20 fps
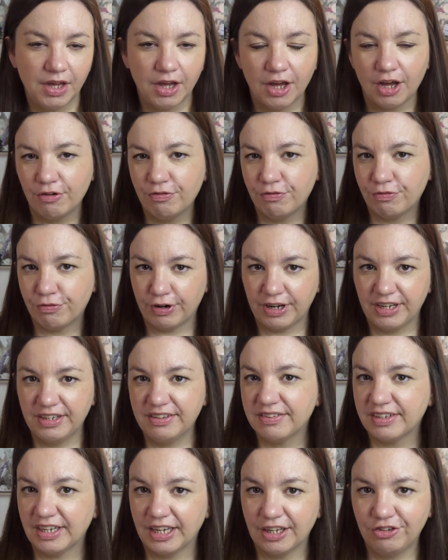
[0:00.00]
A
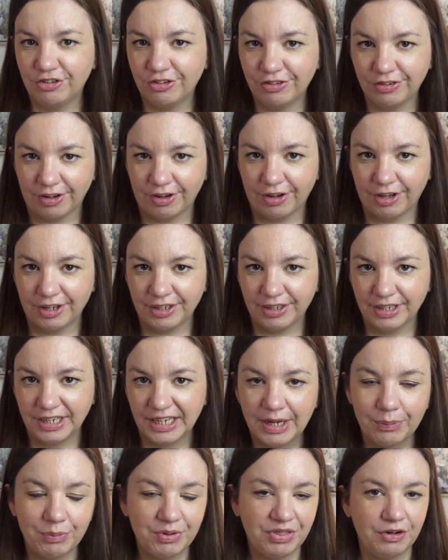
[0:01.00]
phrase catches on,
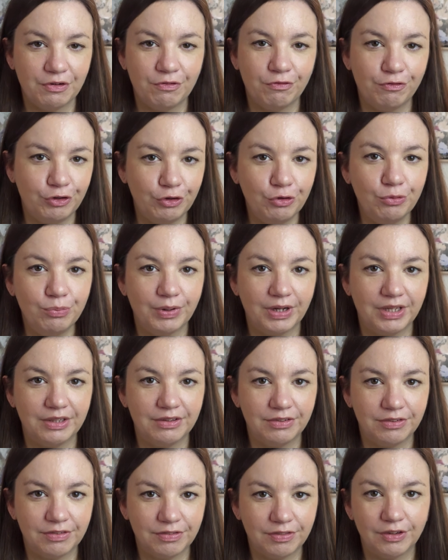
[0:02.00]
and within a few
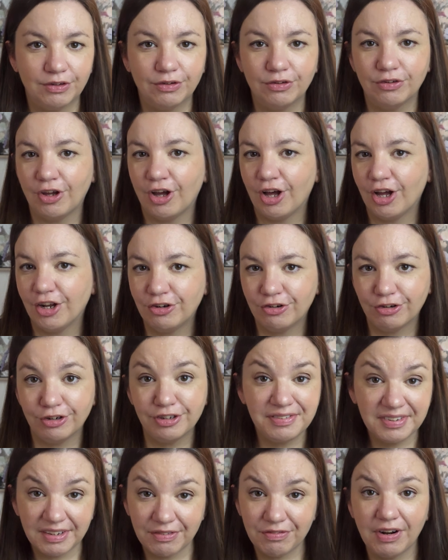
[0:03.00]
months, there's
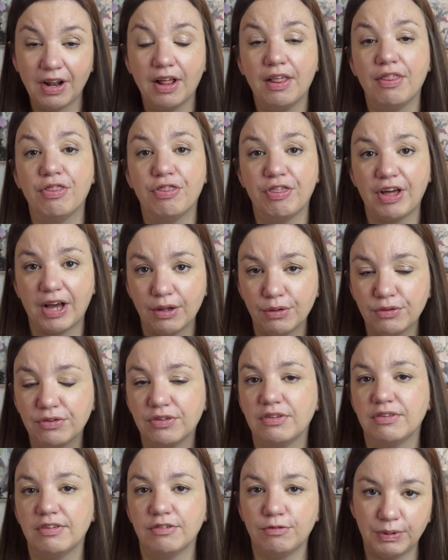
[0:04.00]
hundreds, if not
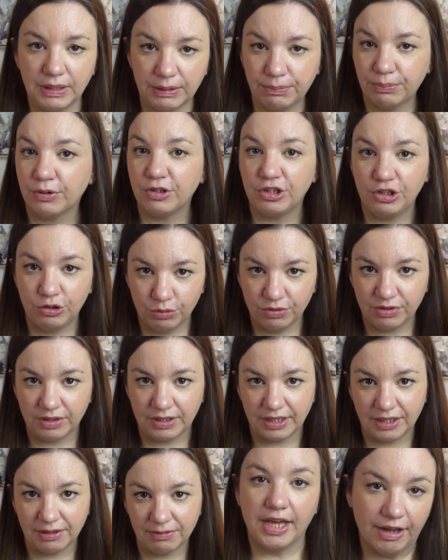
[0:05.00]
thousands of people
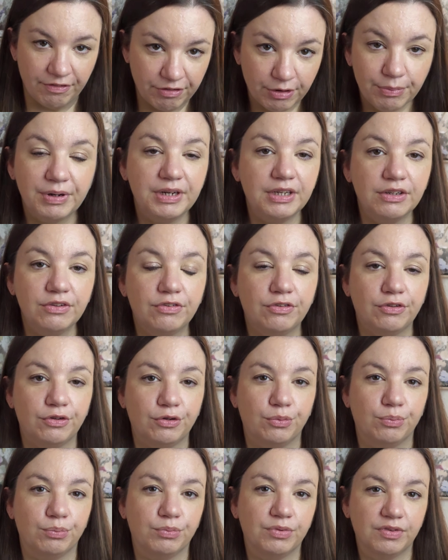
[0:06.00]
using it. Everybody
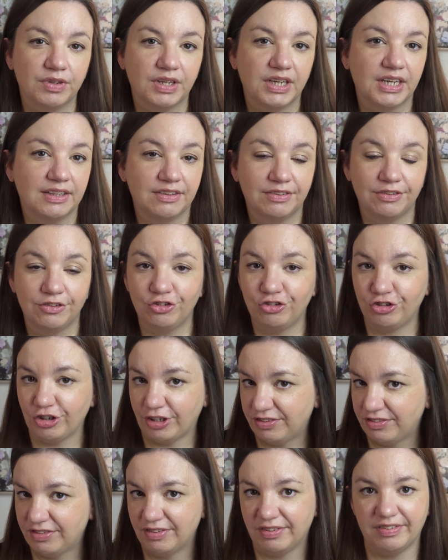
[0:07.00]
assumes it's
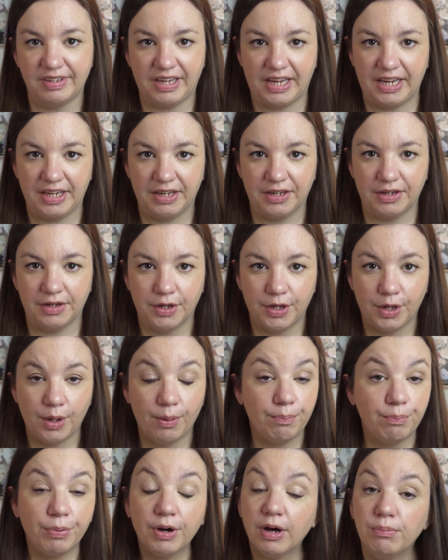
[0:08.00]
just a saying,
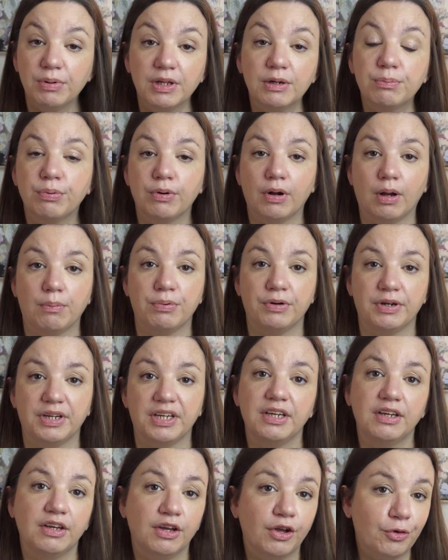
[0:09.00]
public
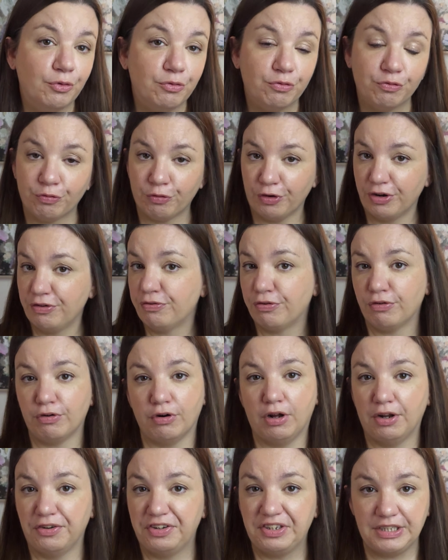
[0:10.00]
property, free for
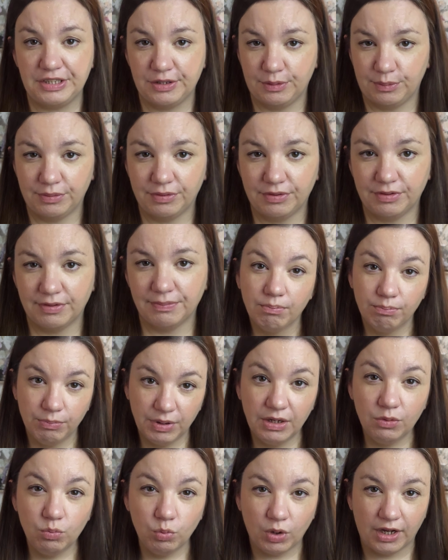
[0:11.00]
all to use.
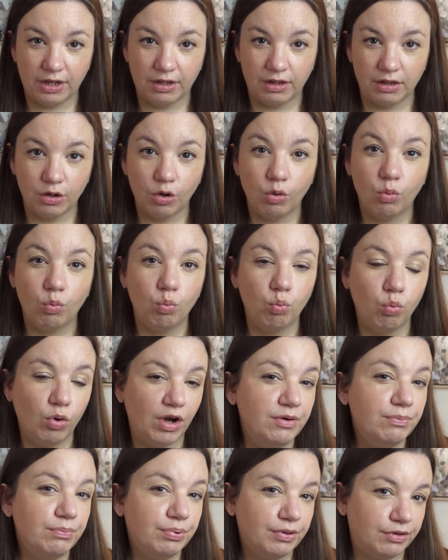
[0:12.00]
Meanwhile,
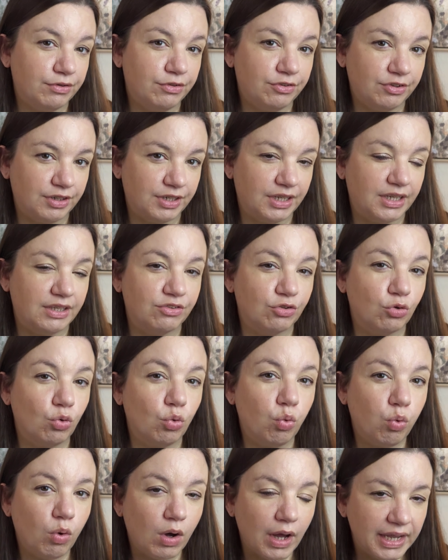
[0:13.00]
one person is
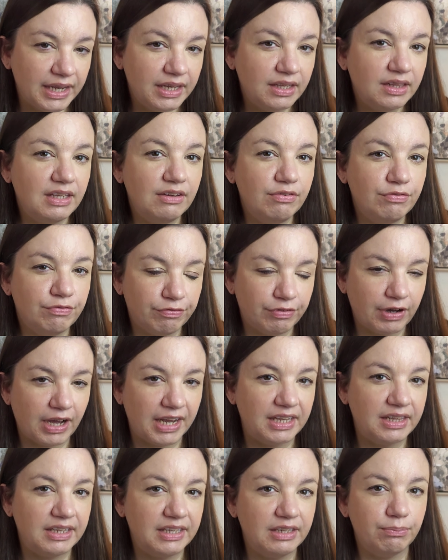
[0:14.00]
quietly
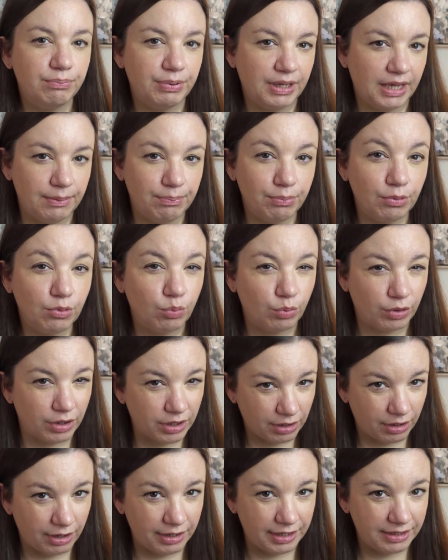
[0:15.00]
filing
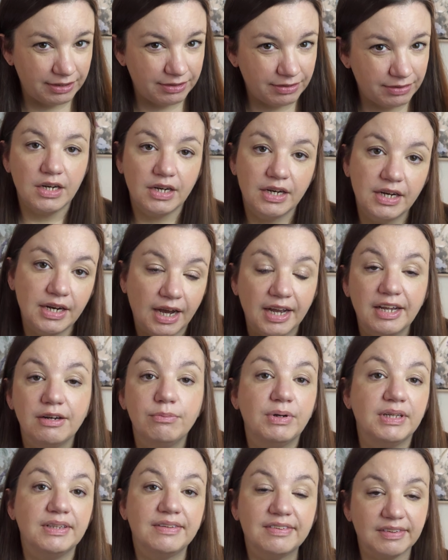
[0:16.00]
paperwork on it. 9
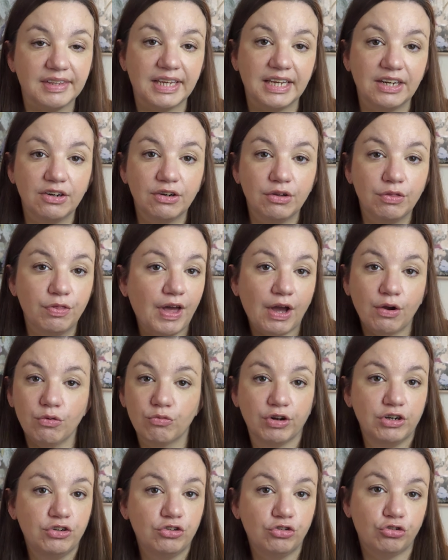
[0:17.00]
months later, that
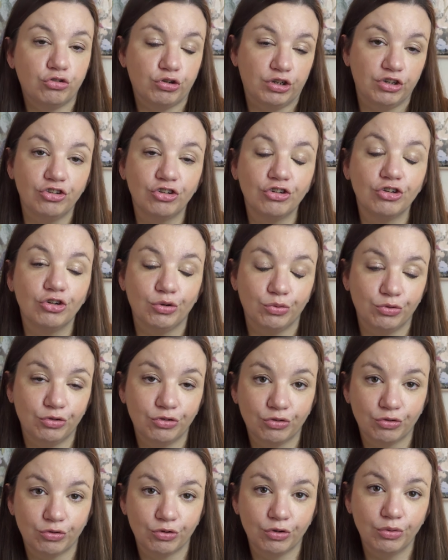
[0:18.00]
registration
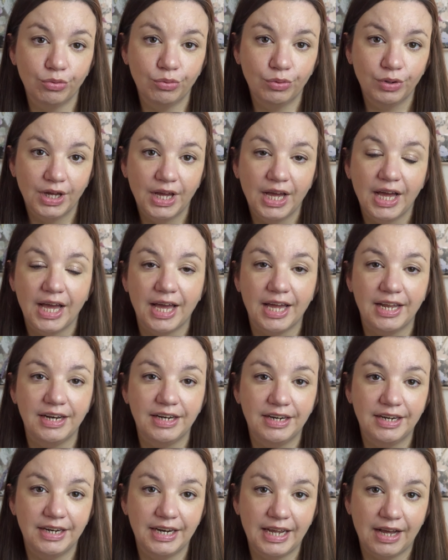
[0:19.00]
goes through,
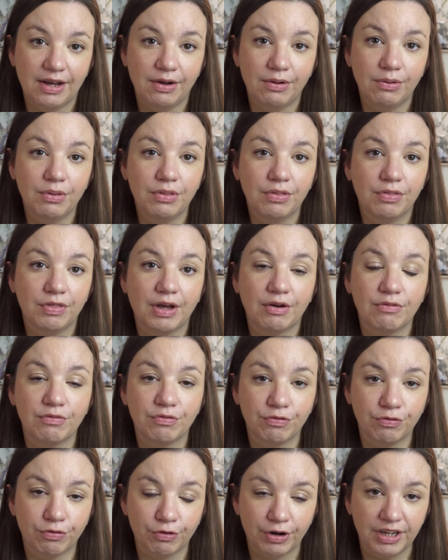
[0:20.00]
and now that
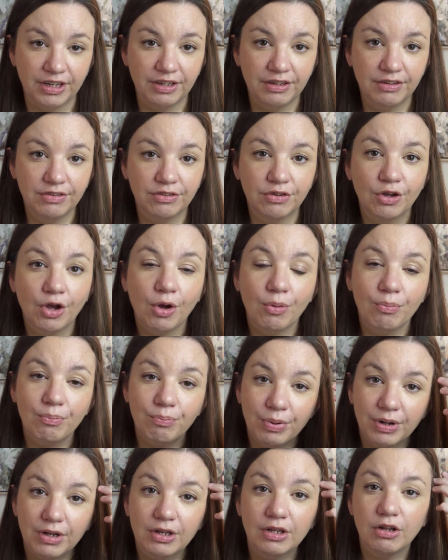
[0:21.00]
phrase
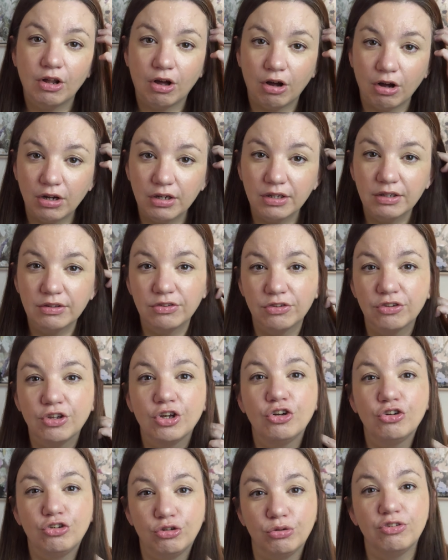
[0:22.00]
belongs
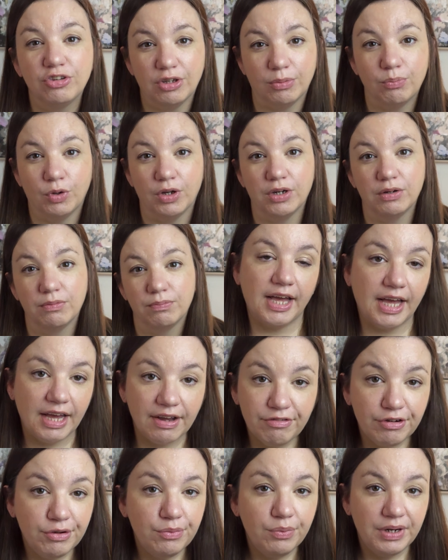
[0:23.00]
to someone.
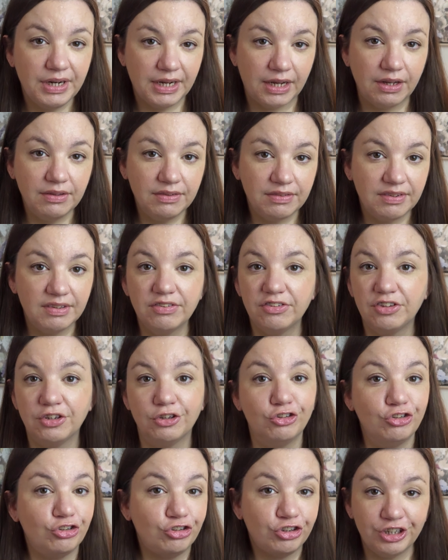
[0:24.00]
Everyone else is
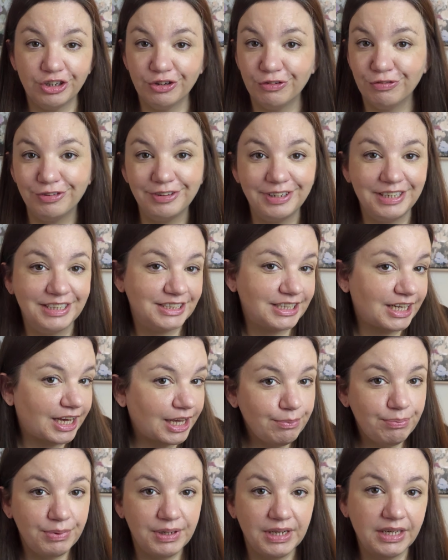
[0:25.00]
still cheerfully
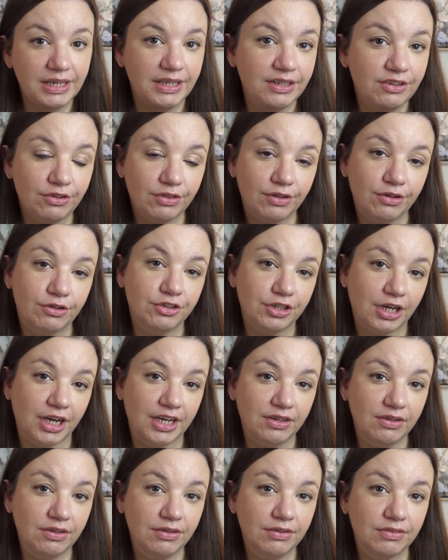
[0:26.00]
typing it into their
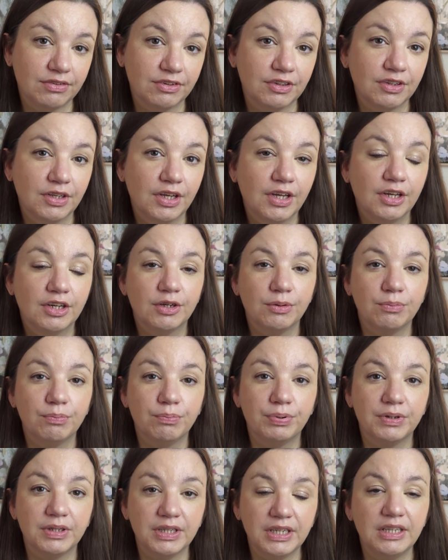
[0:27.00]
titles,
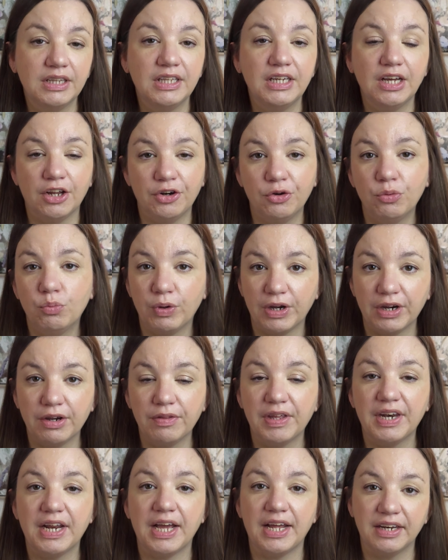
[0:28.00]
completely unaware
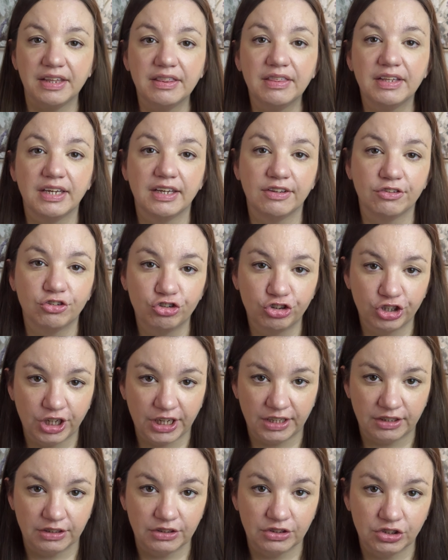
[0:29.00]
that anything has
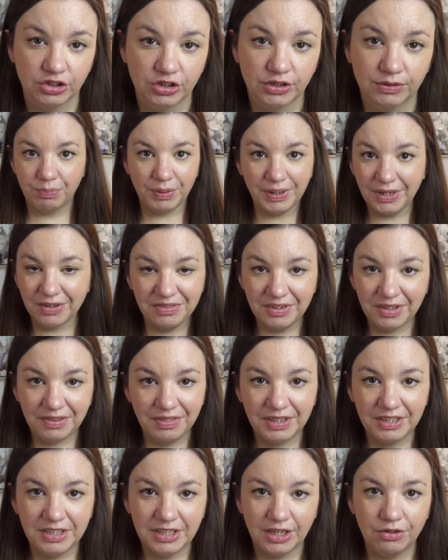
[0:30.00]
changed, because
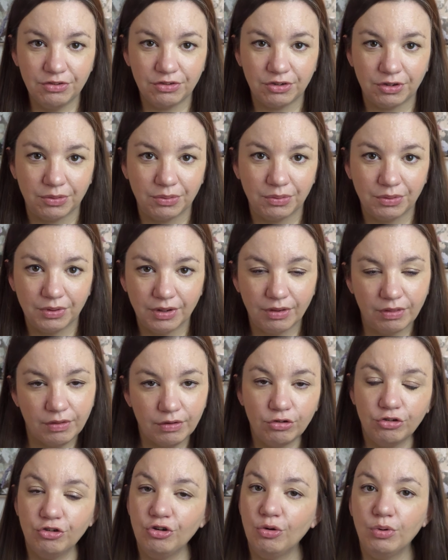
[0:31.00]
nothing tells you.
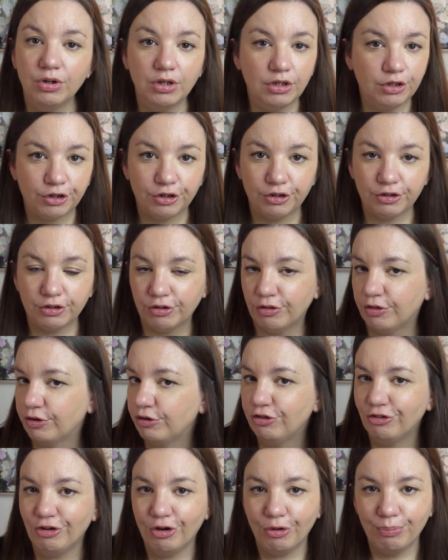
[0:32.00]
There's no alert,
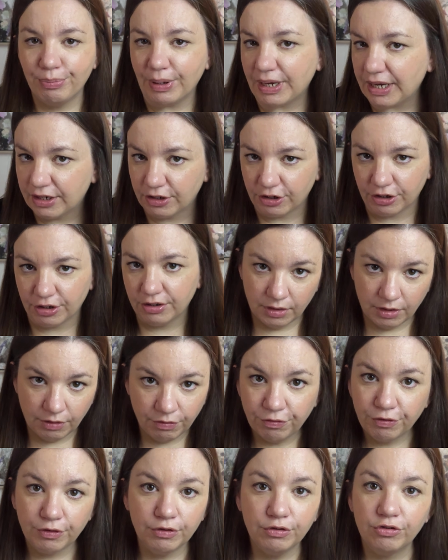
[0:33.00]
there's no banner. The
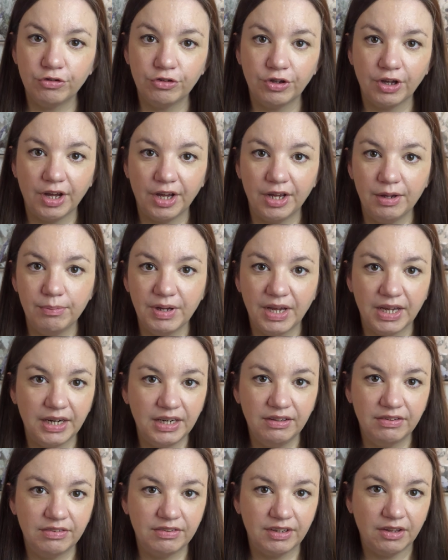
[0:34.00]
first time
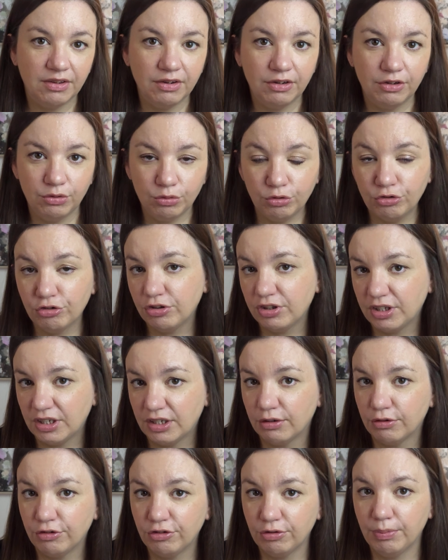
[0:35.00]
any seller usually
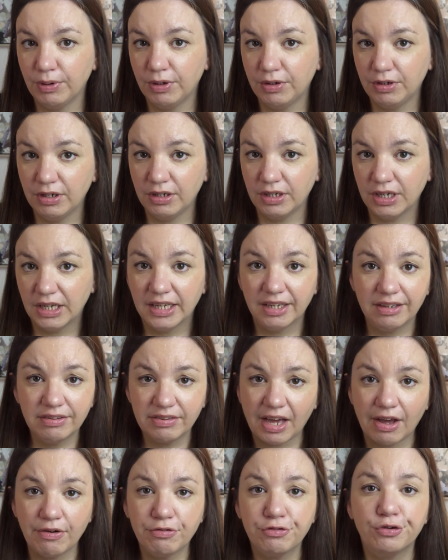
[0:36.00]
hears about it is
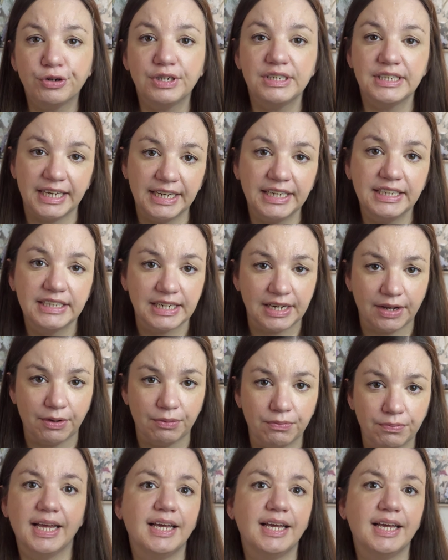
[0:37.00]
after a takedown.